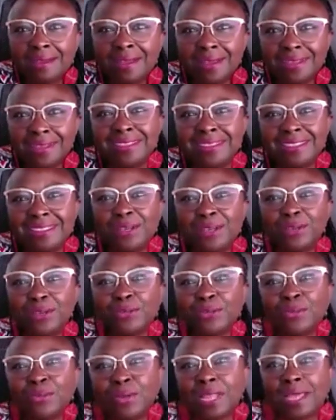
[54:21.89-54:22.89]
Aunt
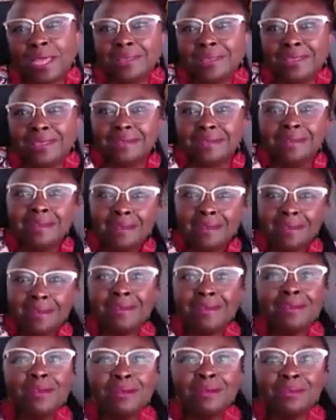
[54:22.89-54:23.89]
Sherry when I get
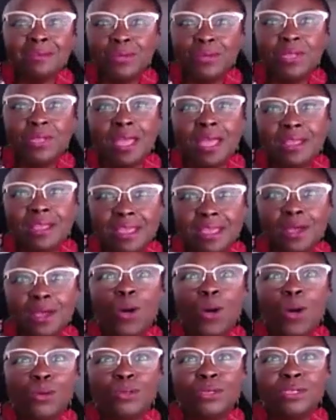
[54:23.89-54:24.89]

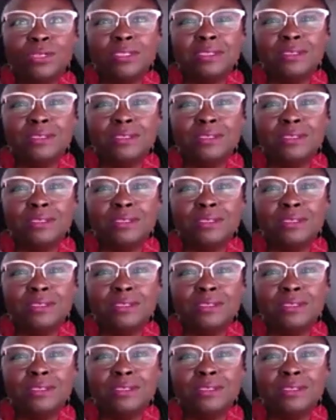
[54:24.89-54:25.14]
older.